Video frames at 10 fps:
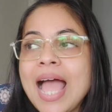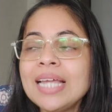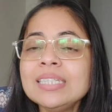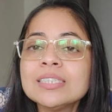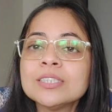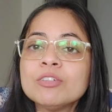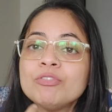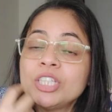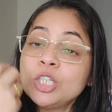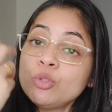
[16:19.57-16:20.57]
and
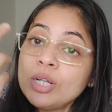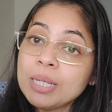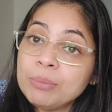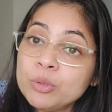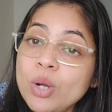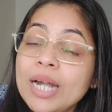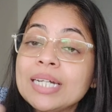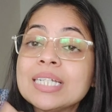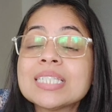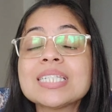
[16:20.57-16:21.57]
whether you are able to
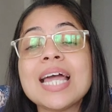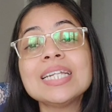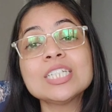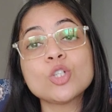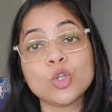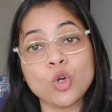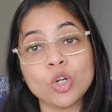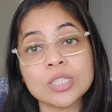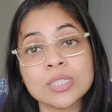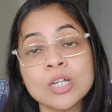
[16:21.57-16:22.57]
understand it or
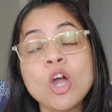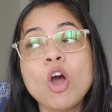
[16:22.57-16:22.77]
not,